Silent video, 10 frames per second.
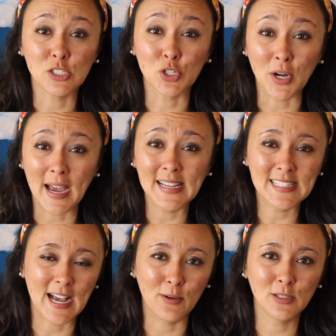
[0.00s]
dry
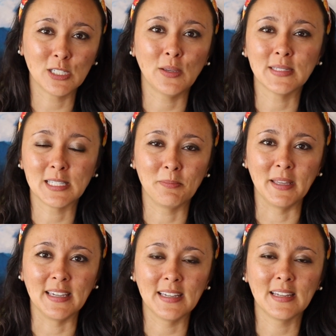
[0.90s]
towel to use as a
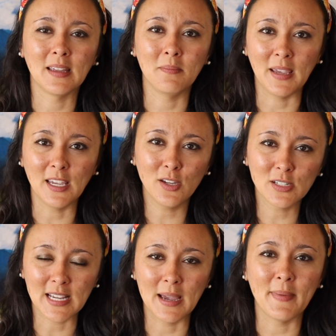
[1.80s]
blanket can make your
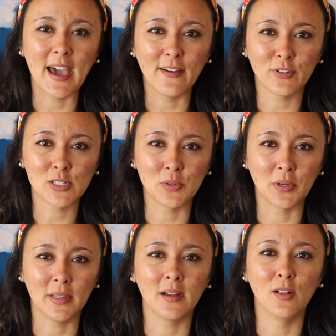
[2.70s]
time after
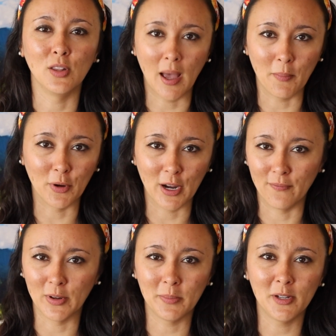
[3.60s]
snorkeling a lot more
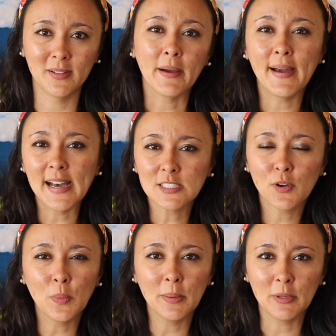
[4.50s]
comfortable. Now, as
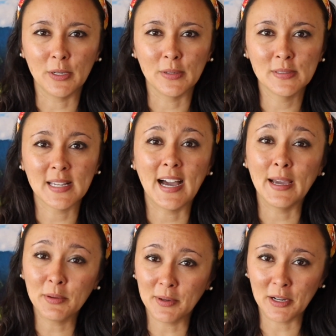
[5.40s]
for warm clothes,
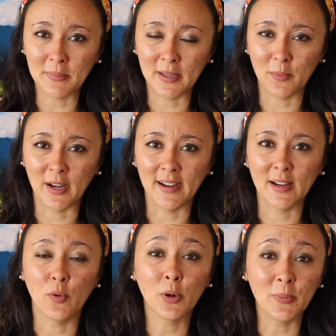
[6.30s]
I would recommend
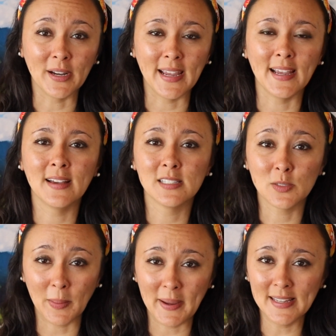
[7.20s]
wearing or bringing
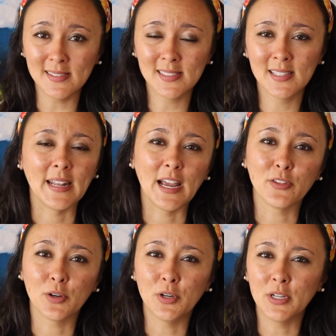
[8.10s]
sweatpants and
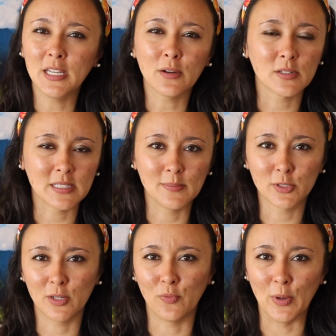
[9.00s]
either a hoodie or some
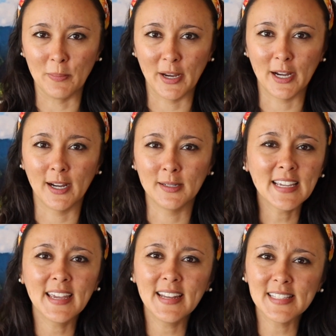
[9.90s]
sort of windbreaker.
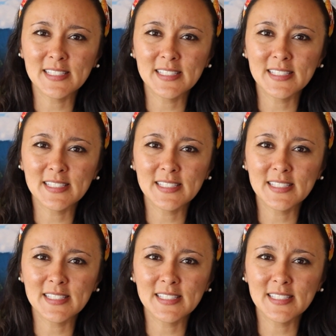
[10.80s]
Again, it's